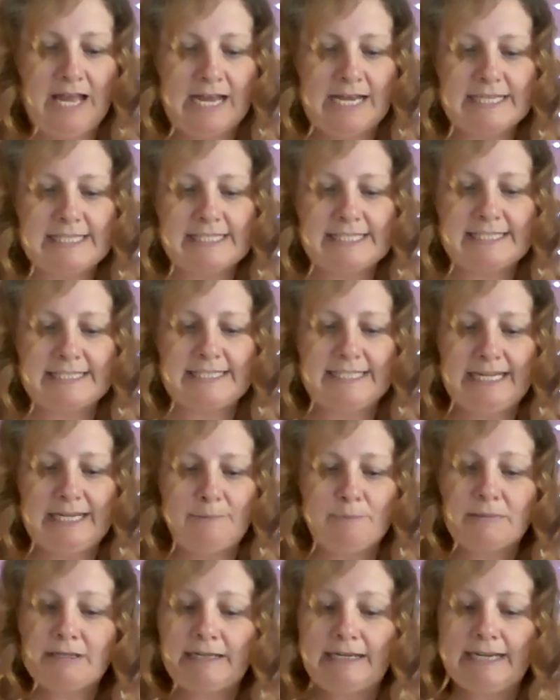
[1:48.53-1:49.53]
a
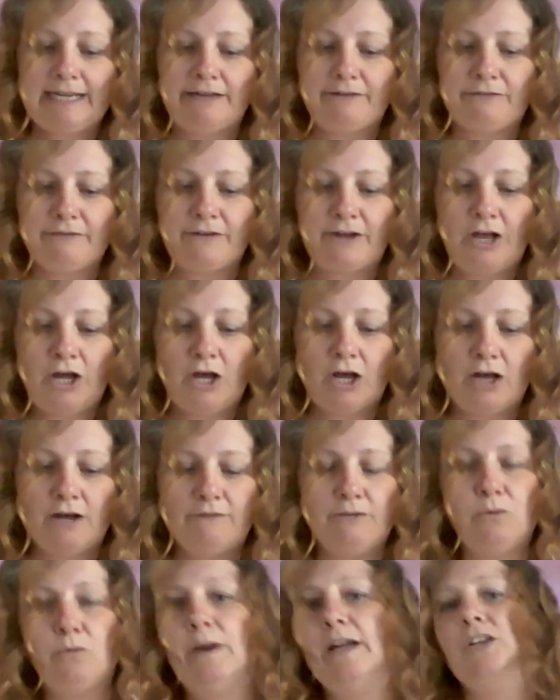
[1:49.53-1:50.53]
steep cliff
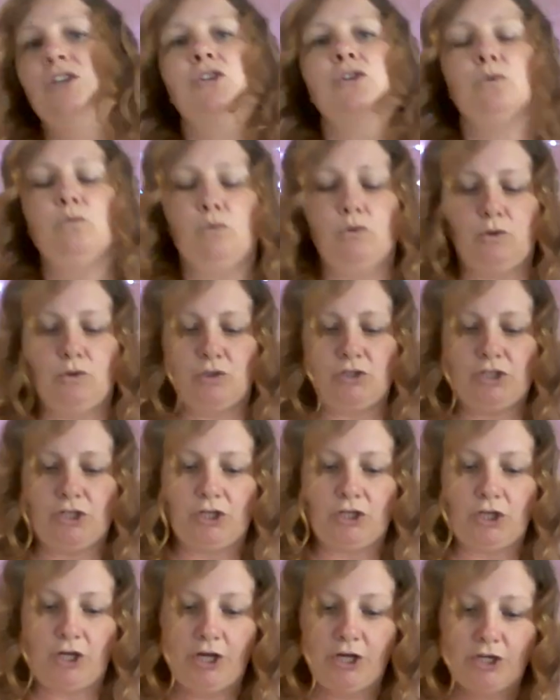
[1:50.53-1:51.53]
over which the water
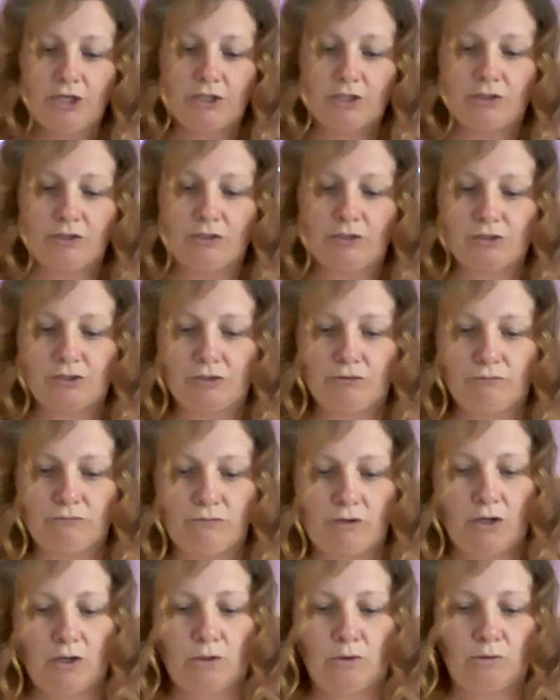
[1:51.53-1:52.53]
curled and
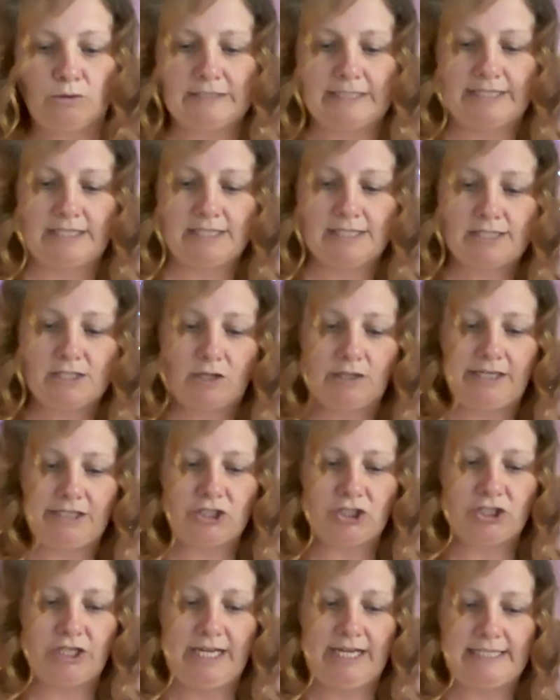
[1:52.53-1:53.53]
rolled in a
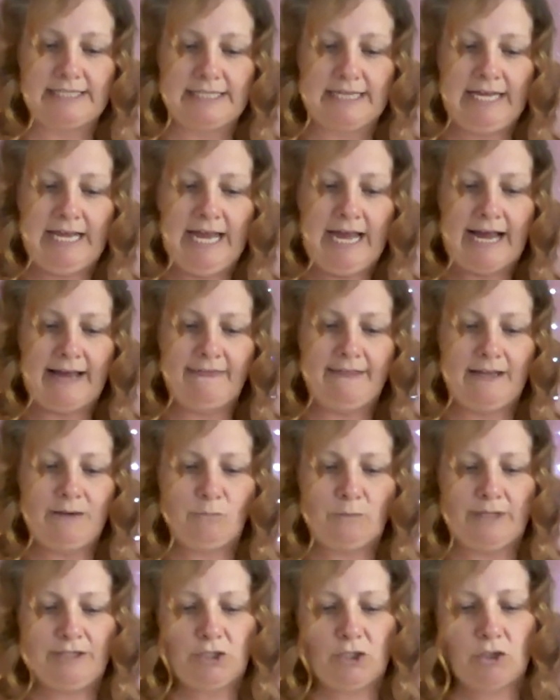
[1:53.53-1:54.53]
solid sheet and
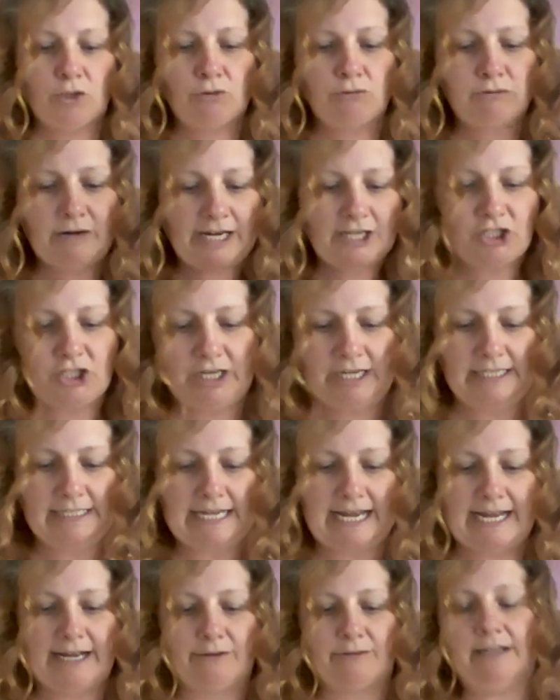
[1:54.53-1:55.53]
then went crashing
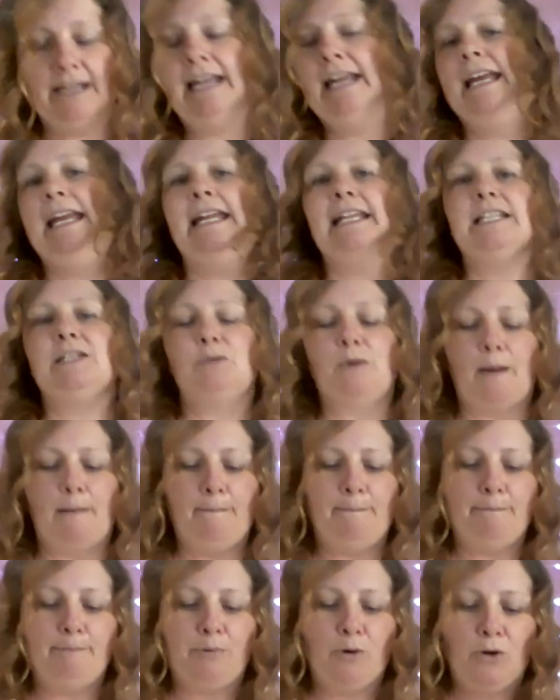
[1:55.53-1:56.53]
down into
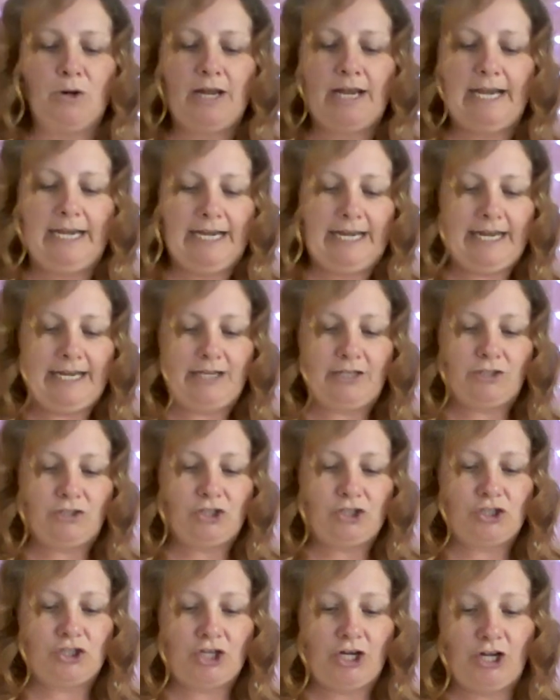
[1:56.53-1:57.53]
a boiling,
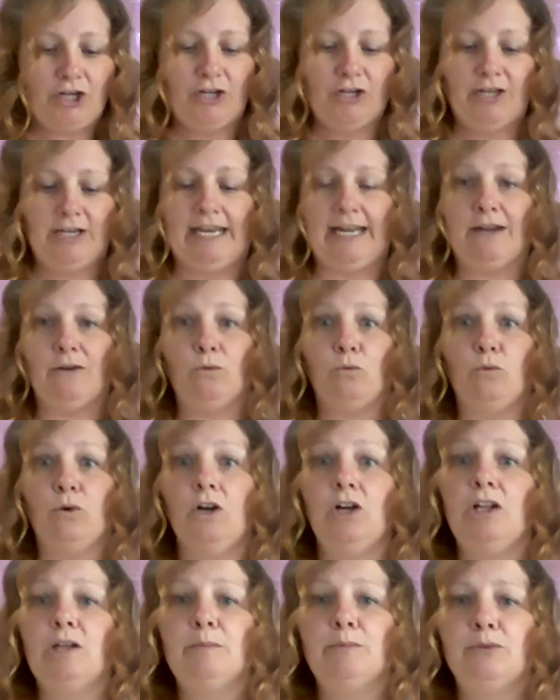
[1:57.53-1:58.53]
churning
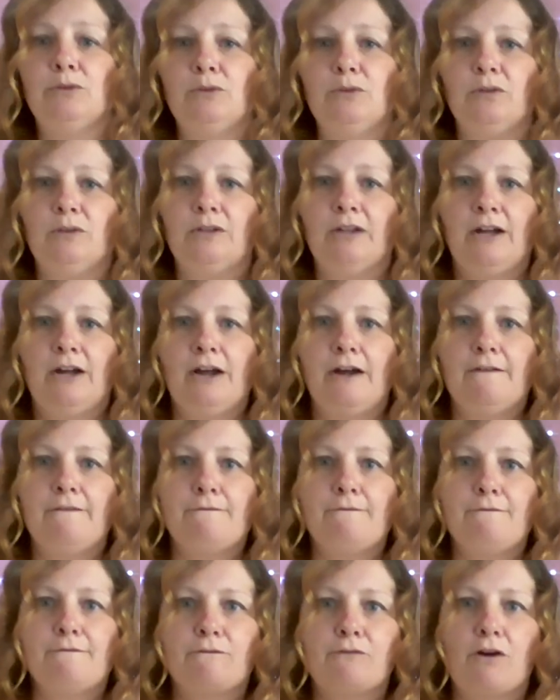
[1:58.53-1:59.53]
whirlpool of
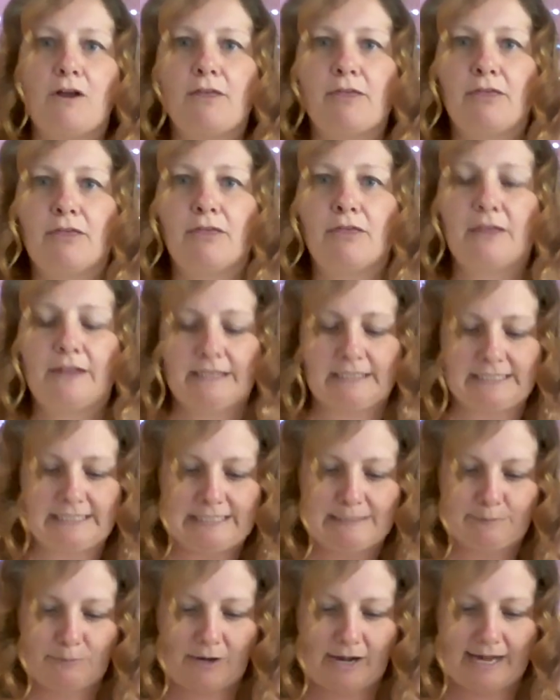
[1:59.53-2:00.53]
froth and
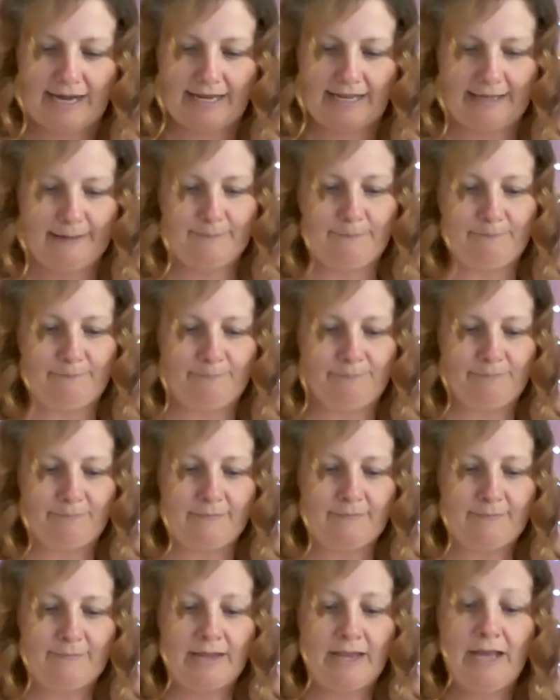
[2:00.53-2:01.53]
spray.
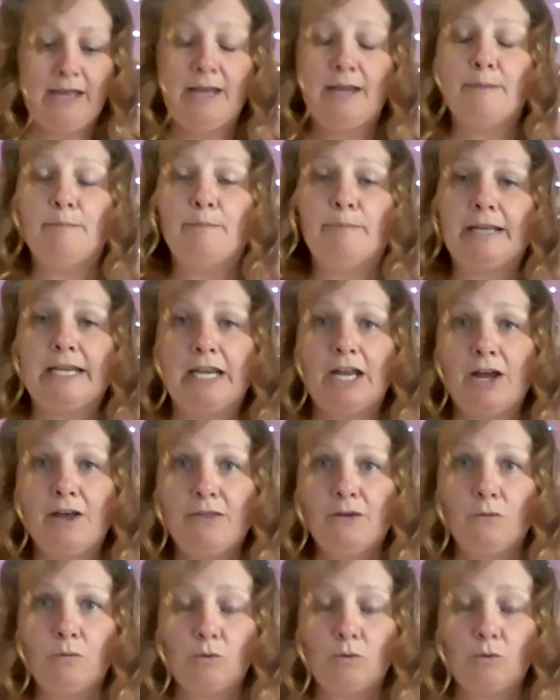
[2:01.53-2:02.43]
Below the